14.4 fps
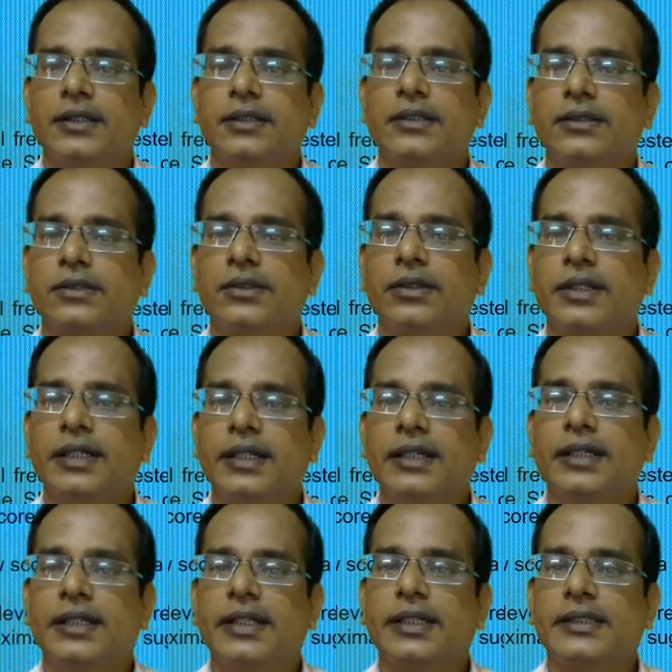So
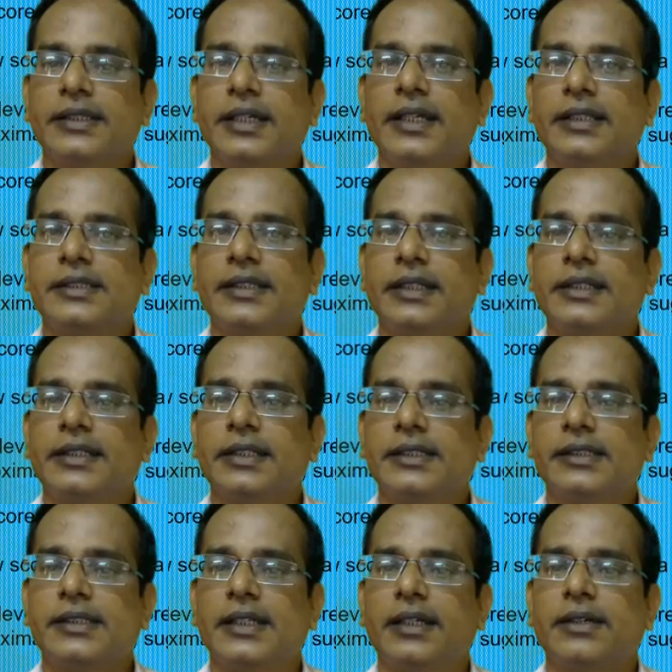here SASI
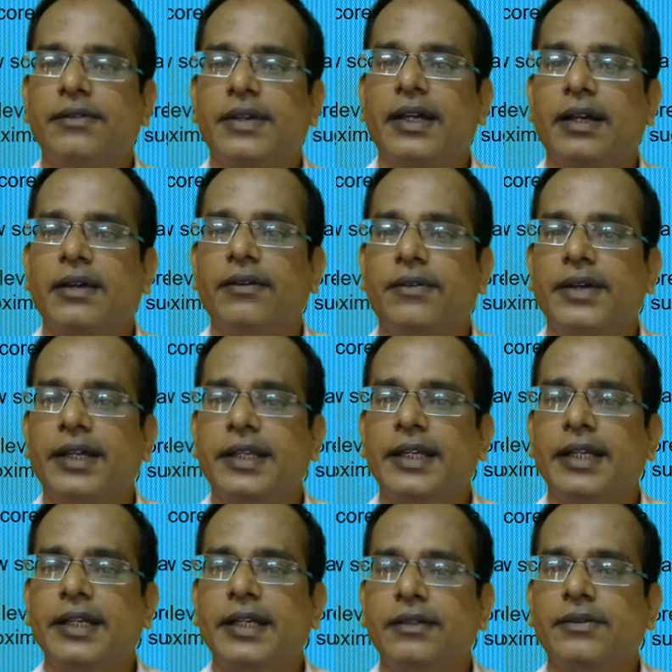test
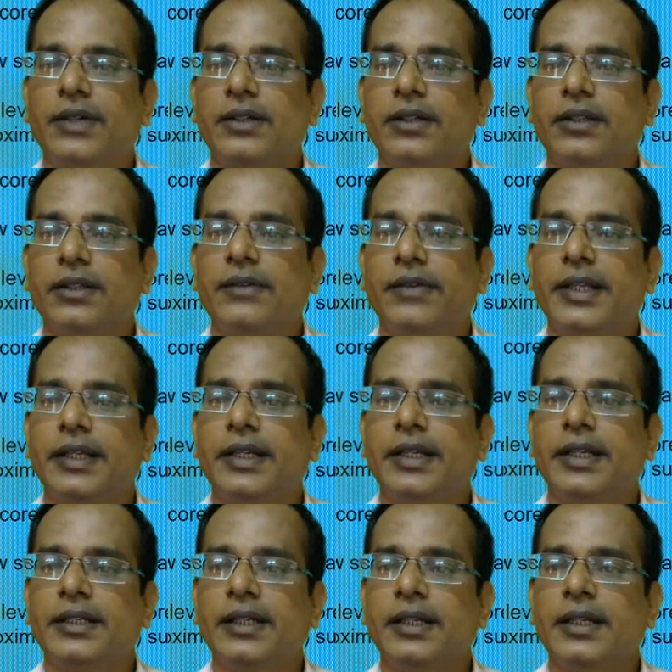variant, what are the
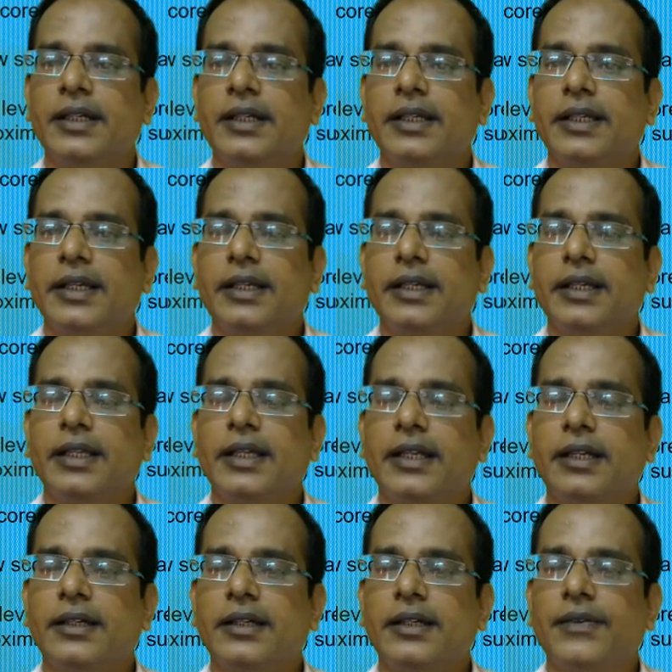variant? Here there
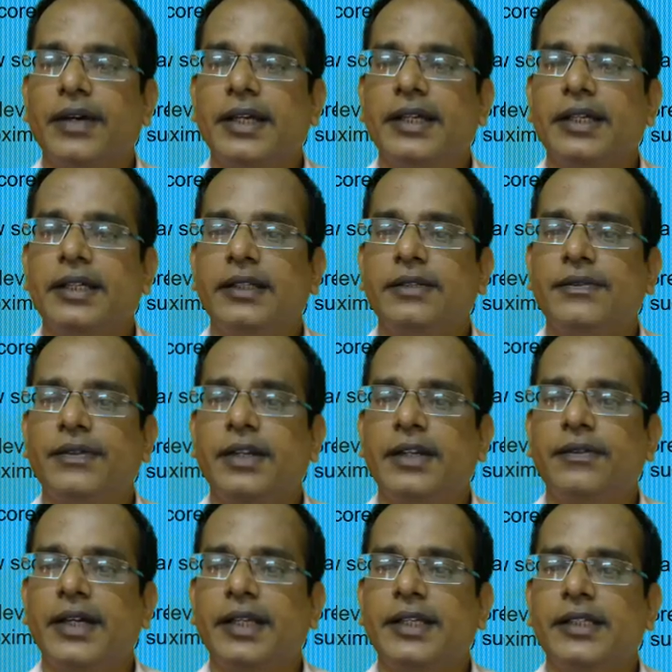are 5 different
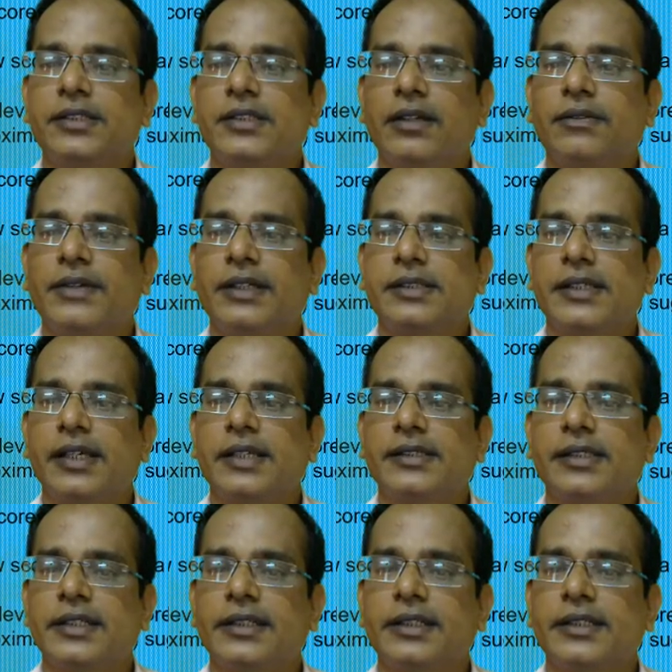variants of
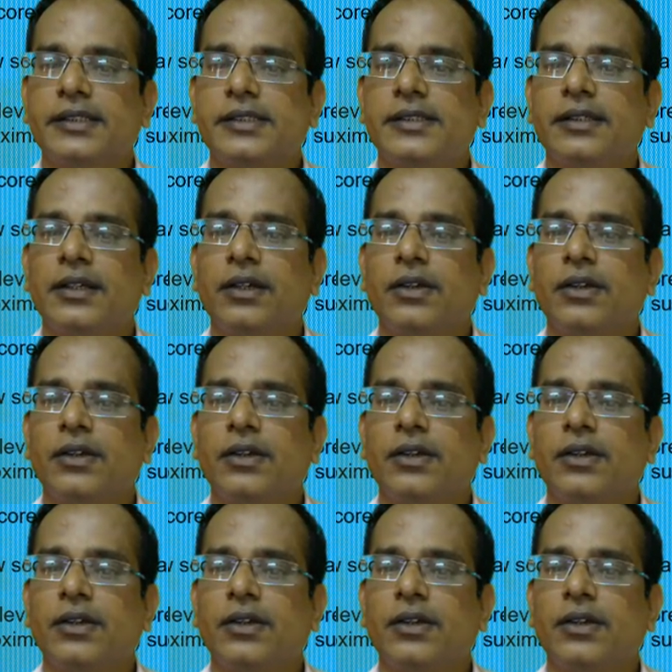SASI test.